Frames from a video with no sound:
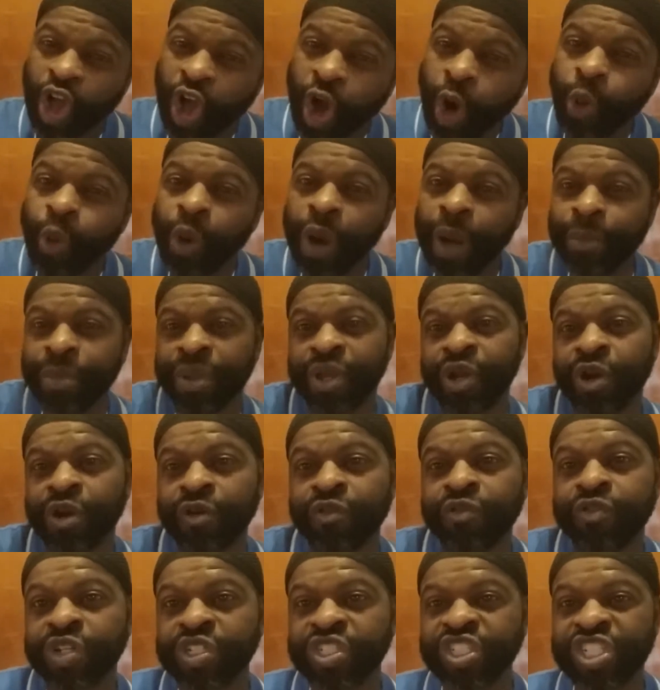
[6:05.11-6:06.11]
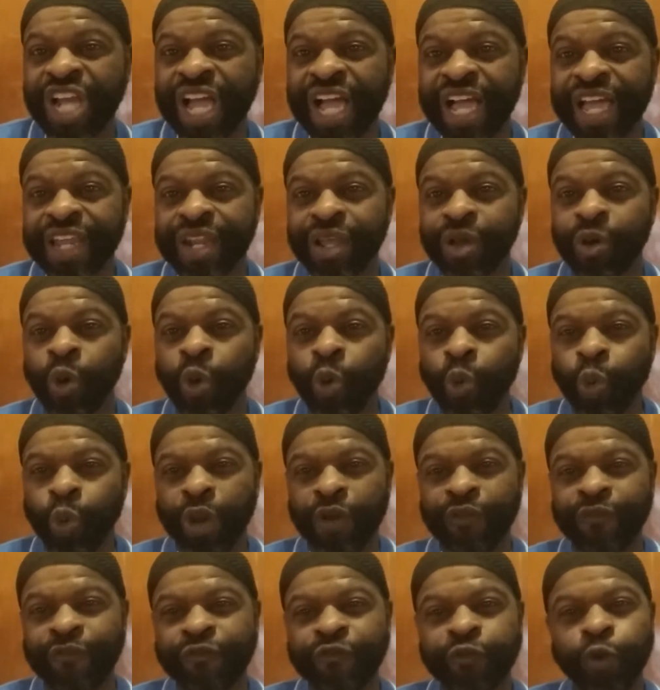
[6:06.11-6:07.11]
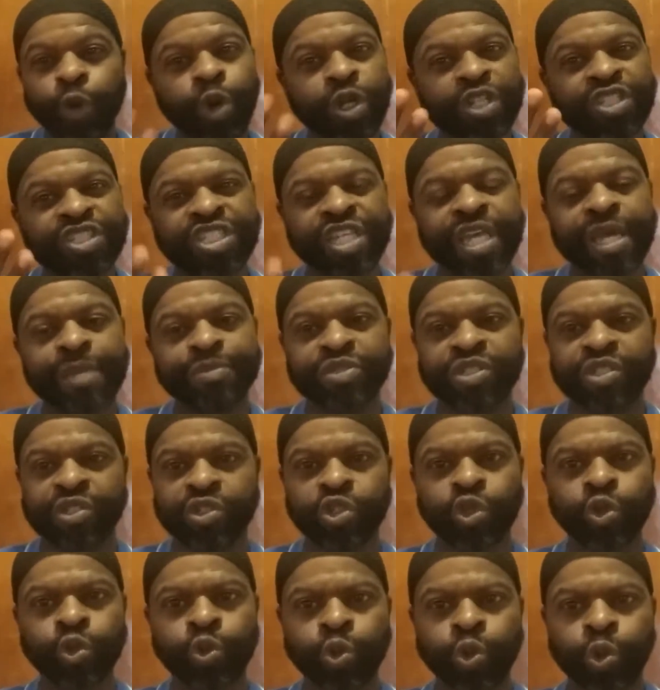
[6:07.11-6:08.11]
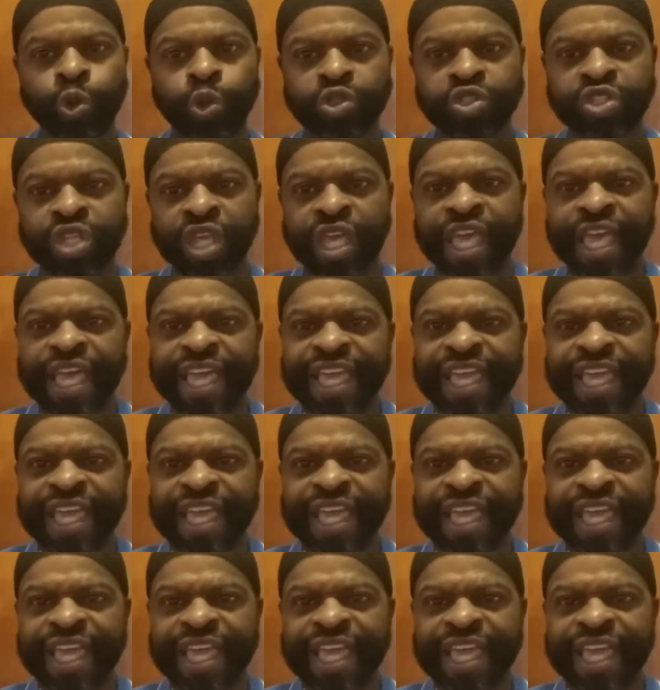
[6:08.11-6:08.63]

go up in her vagina with forceps and tools.